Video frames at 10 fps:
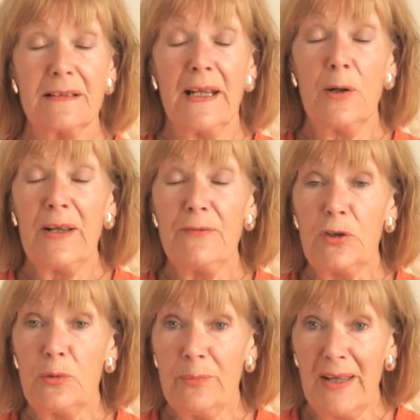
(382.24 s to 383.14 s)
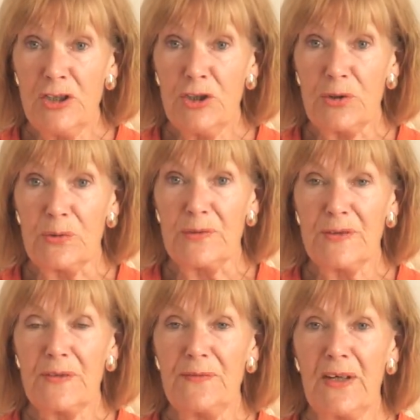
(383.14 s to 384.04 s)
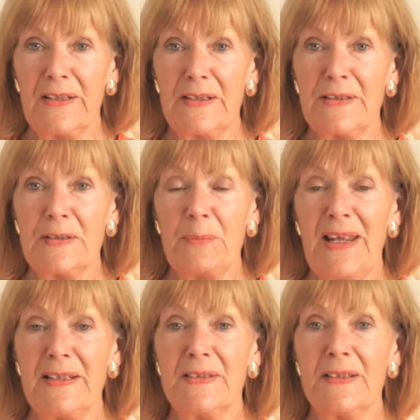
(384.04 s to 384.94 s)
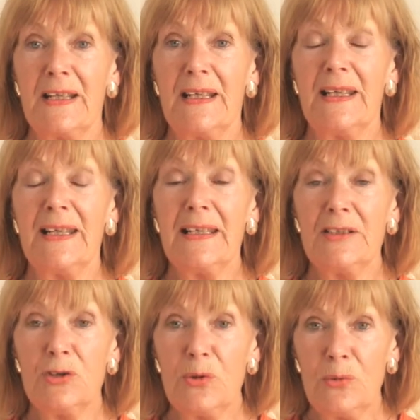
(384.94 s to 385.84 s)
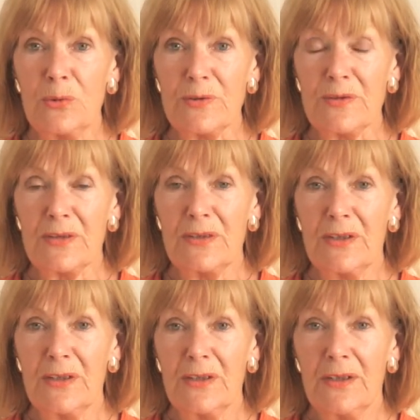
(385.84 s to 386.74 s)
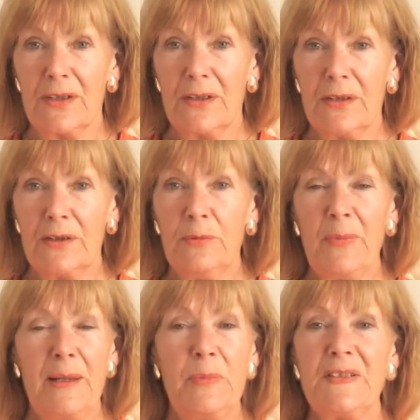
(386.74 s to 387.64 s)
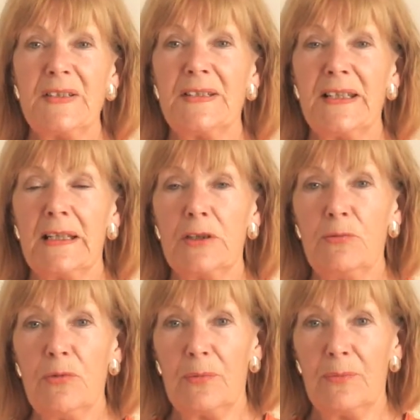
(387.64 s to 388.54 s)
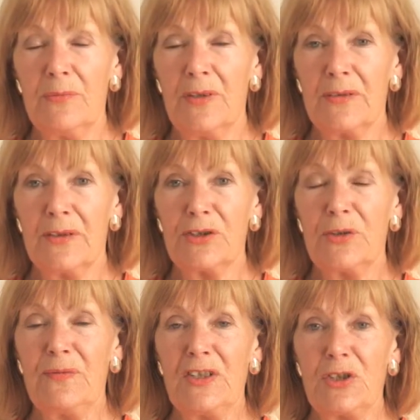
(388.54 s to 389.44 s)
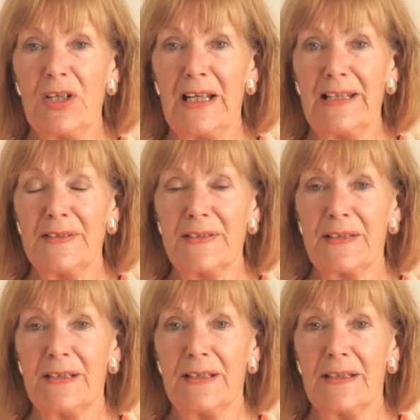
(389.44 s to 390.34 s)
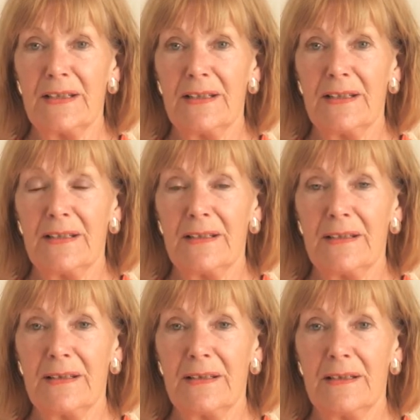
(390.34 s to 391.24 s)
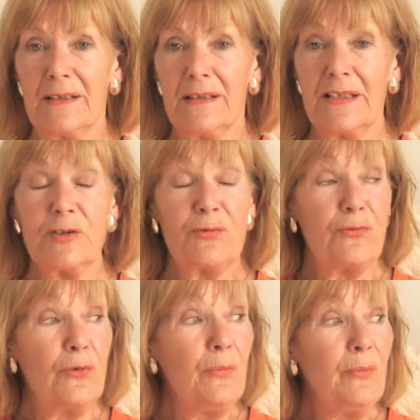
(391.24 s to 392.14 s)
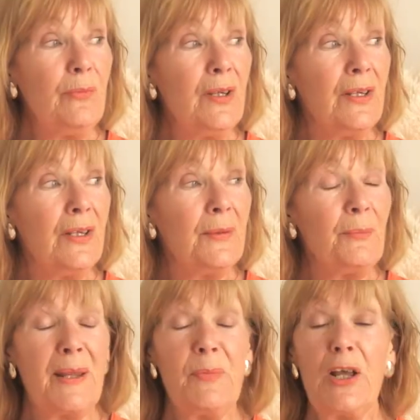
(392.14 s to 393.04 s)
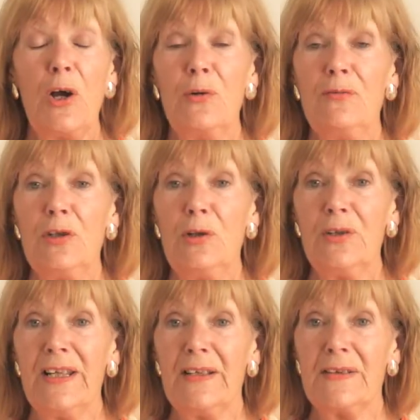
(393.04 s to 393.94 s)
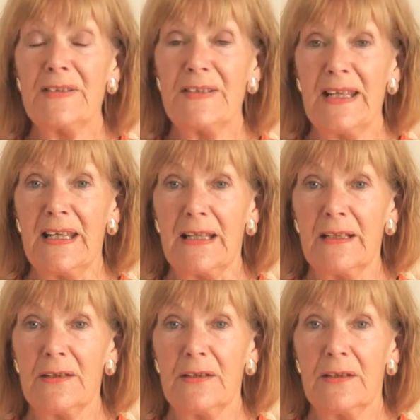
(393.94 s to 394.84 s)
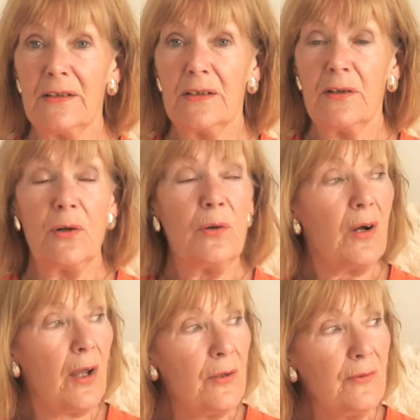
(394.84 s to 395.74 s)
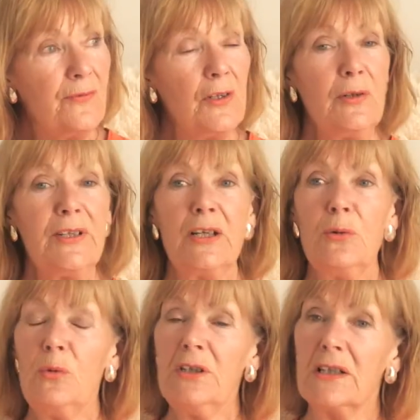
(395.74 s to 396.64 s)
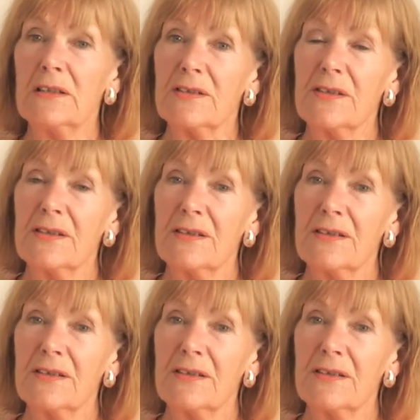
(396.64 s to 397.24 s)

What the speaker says: However, you may choose to find this space indoors. You may be sitting in a room that you visualize. This room may be overlooking the sea or overlooking a woodland.